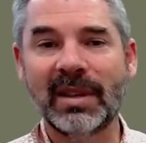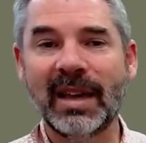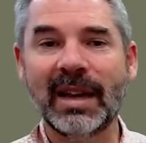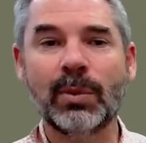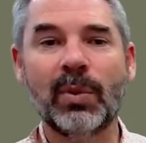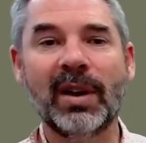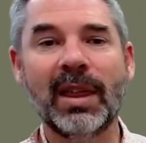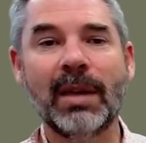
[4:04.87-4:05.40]

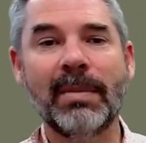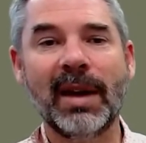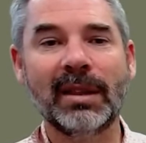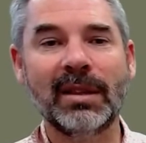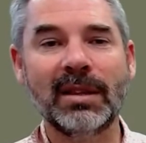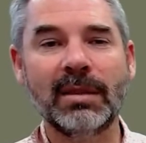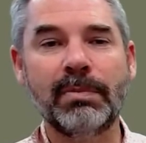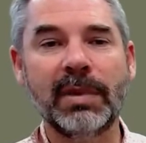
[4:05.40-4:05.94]
That's why they make
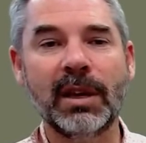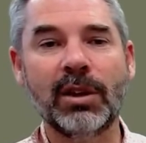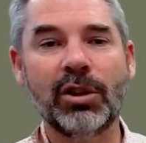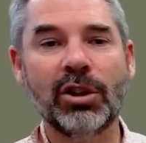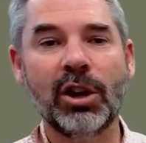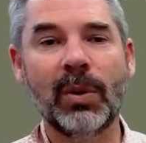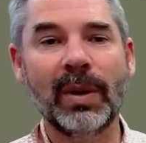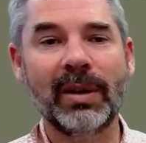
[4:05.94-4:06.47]
these big
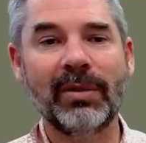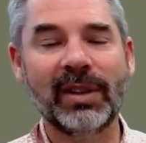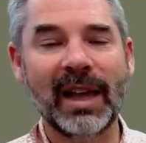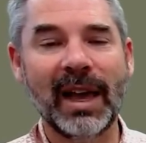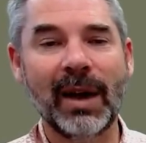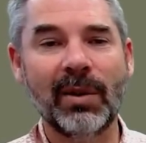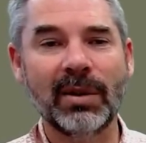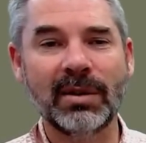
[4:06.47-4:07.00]
showy
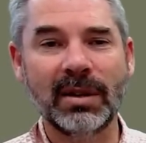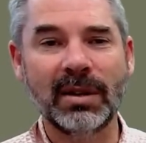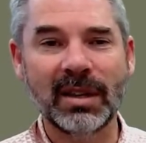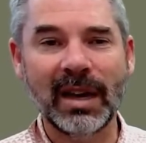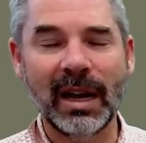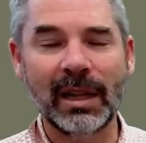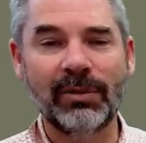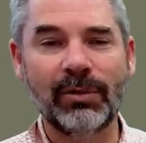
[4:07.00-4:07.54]
flowers, these
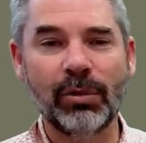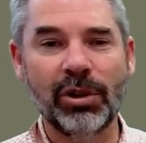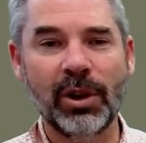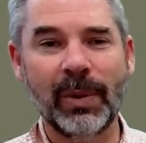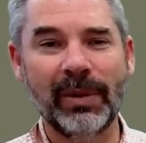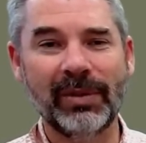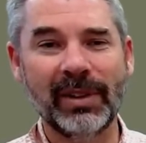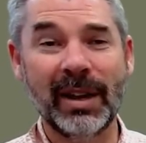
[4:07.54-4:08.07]
colourful
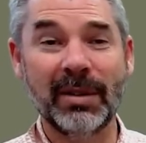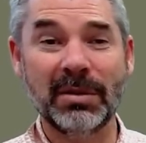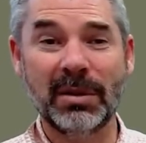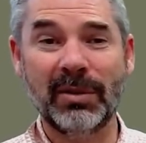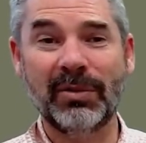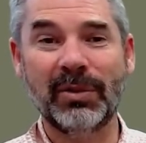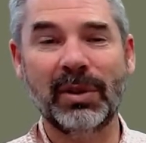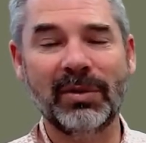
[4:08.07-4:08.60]
showy flowers
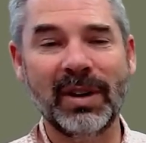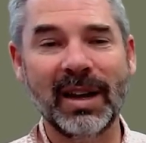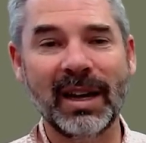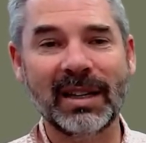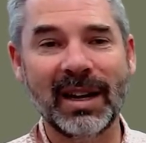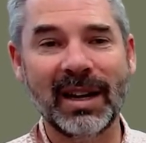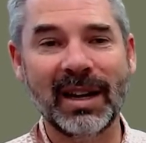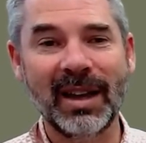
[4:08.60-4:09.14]
that are full of
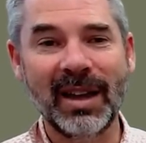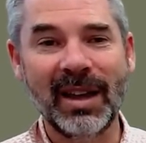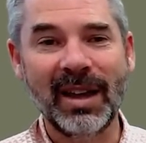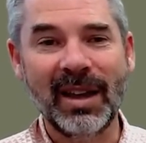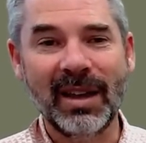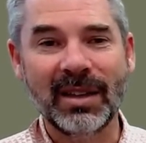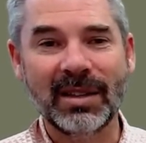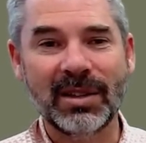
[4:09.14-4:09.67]
nectar.
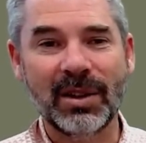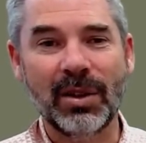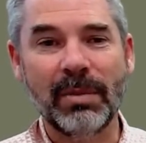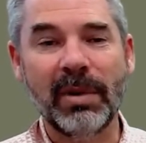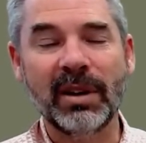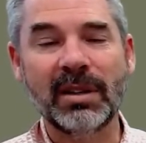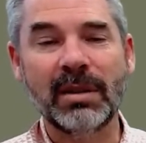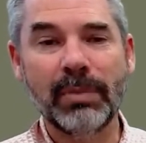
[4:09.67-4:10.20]
So the
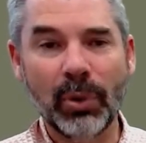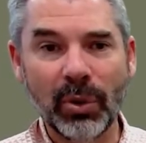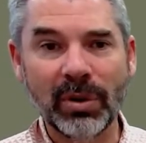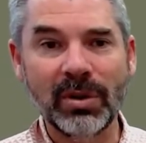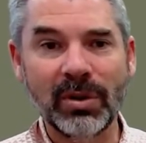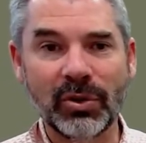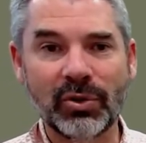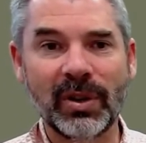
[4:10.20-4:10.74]
most
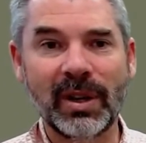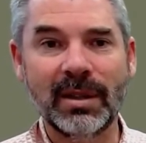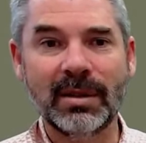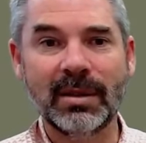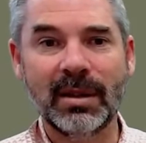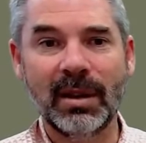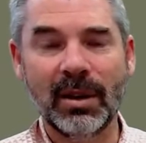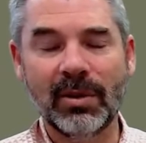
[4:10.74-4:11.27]
important
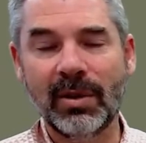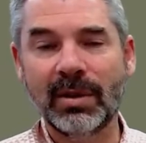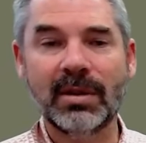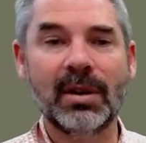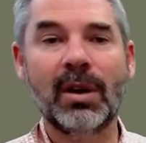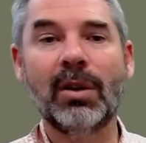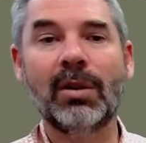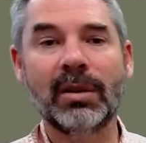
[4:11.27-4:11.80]
trees across
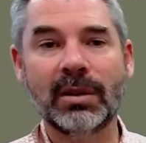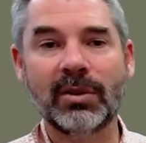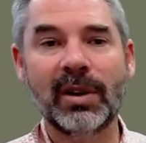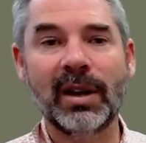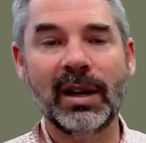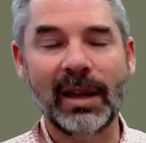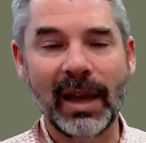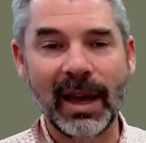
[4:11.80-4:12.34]
the whole
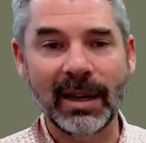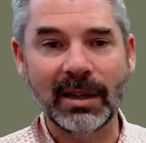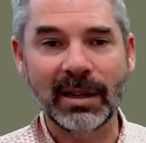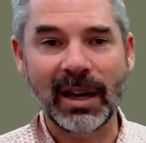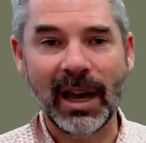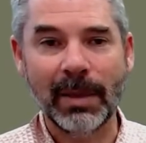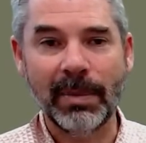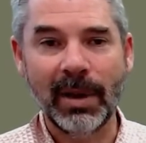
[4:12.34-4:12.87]
Australian
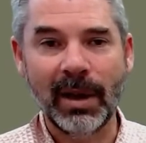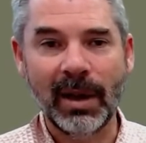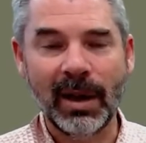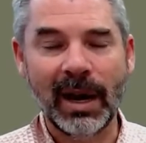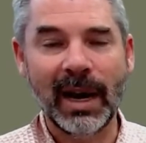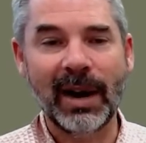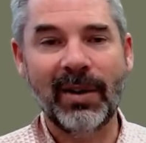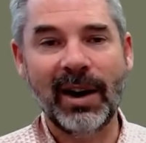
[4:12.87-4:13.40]
landscape
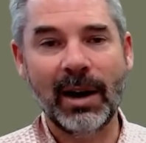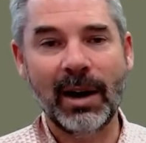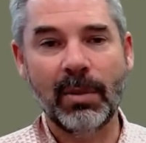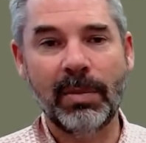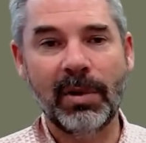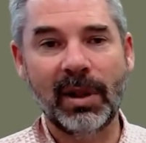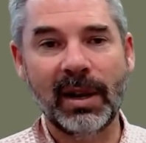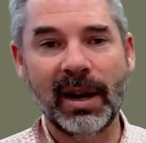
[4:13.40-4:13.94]
are
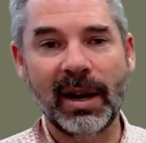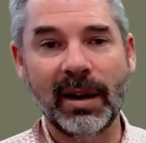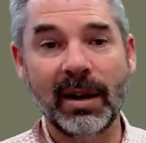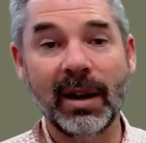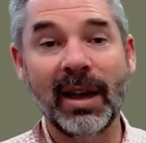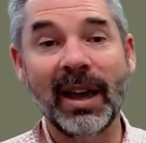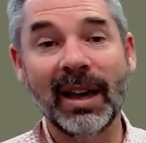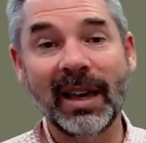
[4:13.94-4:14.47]
animal
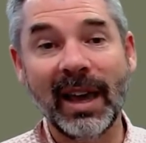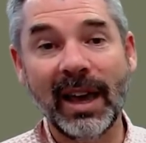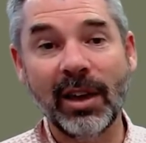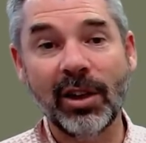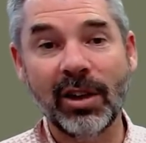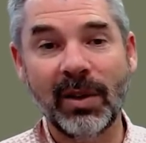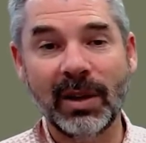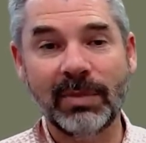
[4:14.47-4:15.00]
pollinated.
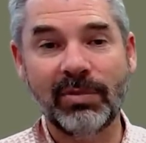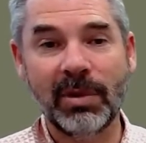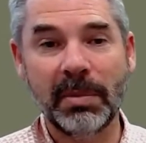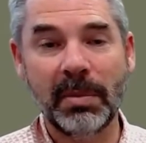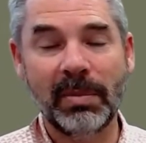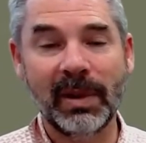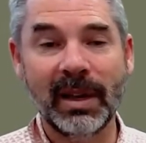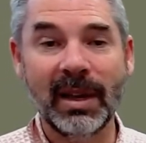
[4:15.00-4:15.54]
Acacia is
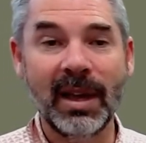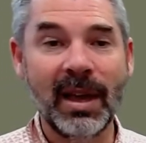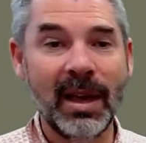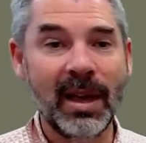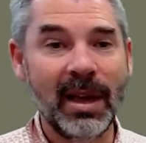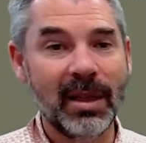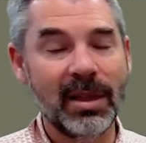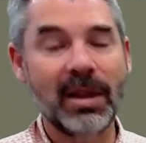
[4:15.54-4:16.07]
probably
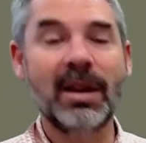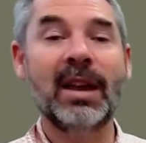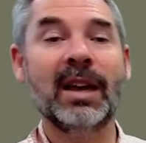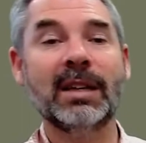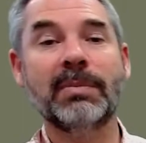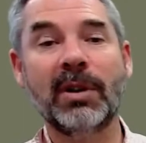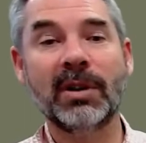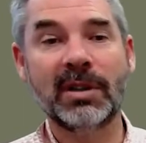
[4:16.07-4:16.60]
the
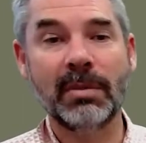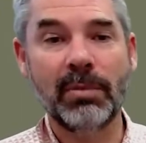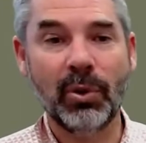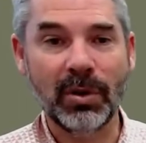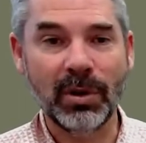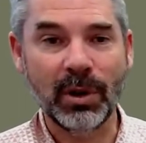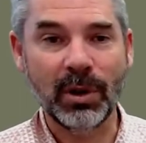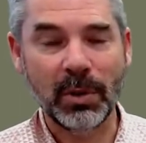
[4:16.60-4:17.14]
next most
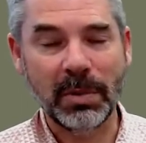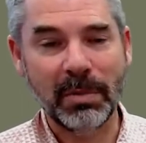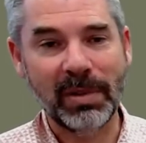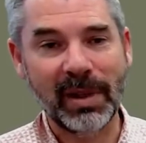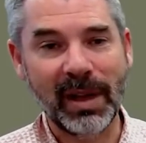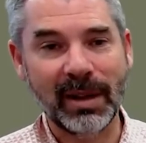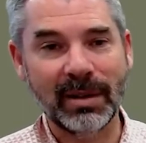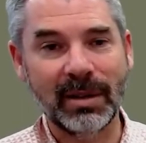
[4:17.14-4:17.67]
important group of
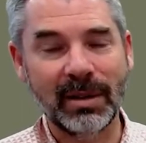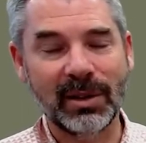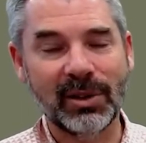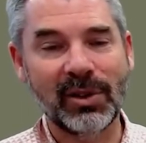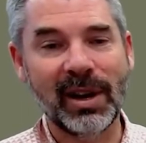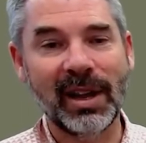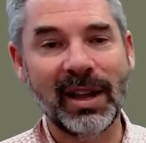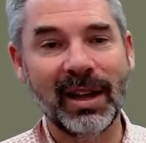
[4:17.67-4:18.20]
plants in
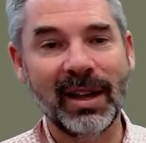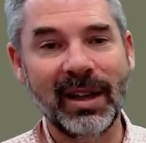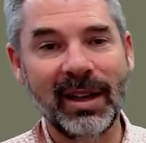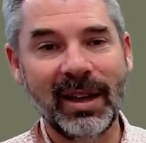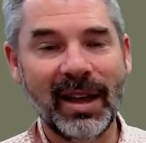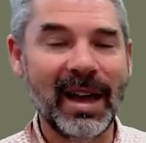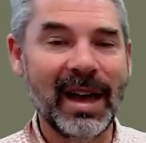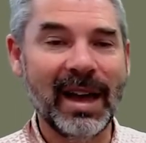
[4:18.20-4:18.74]
Australia
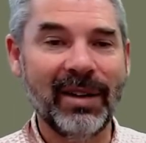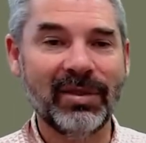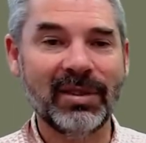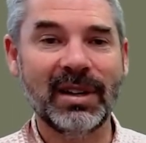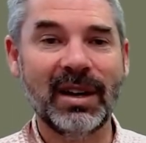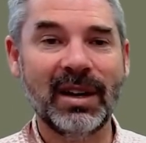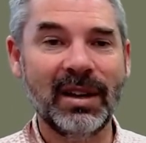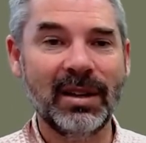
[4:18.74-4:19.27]

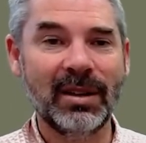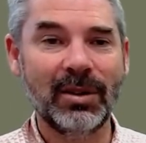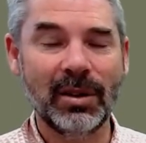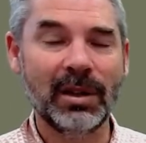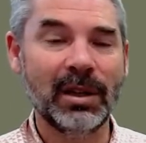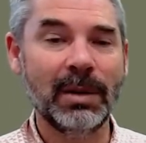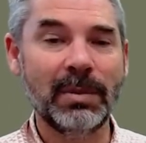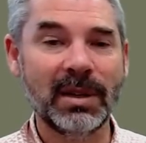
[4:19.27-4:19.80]
after
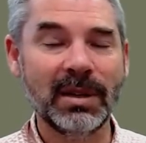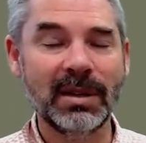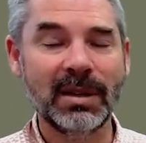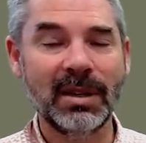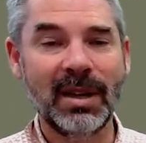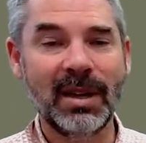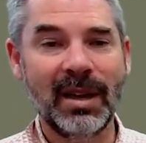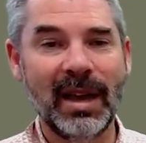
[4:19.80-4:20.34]

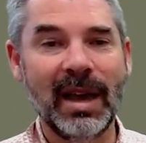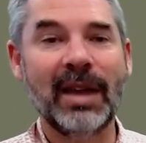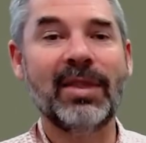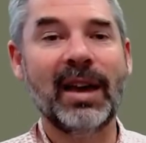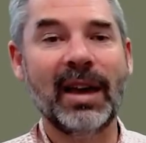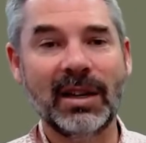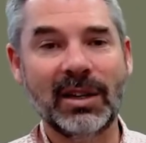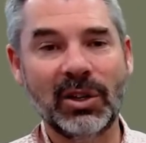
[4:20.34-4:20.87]
eucalyptus, and
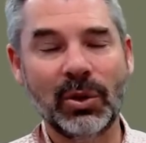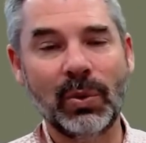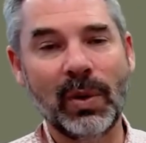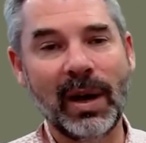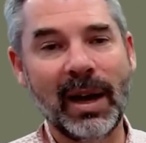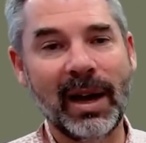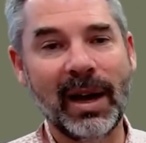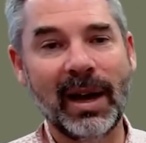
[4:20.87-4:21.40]
they
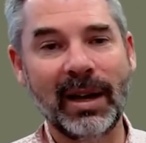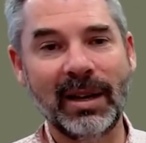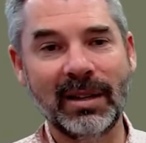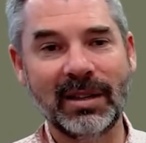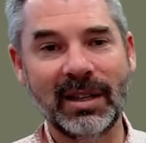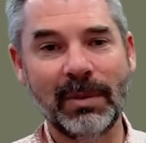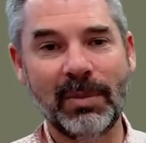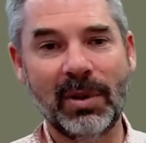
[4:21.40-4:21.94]
too are
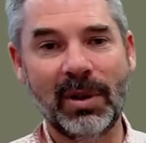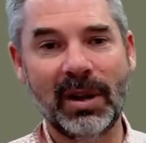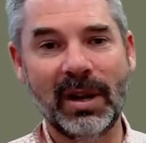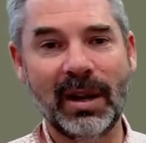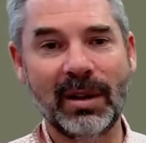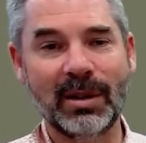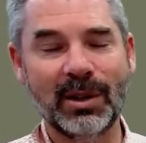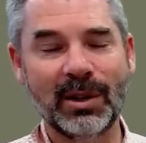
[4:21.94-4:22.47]
insect pollinated.